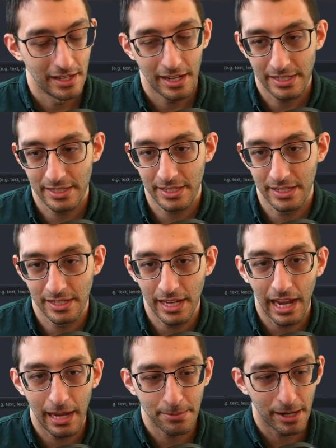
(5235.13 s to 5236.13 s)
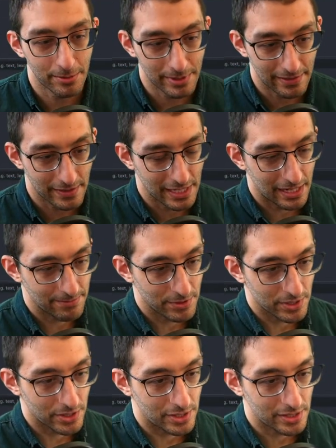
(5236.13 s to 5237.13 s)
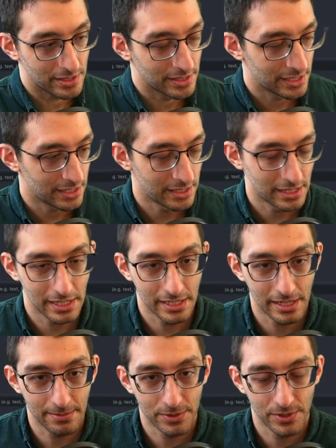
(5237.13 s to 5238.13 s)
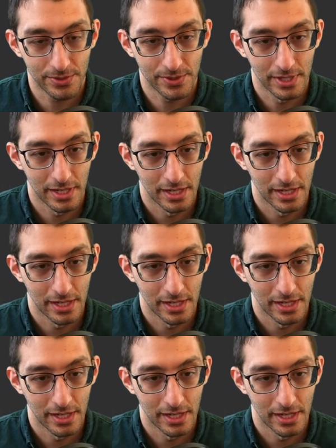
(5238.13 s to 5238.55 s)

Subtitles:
I see. Yeah, I probably wouldn't have the time for a call anytime soon.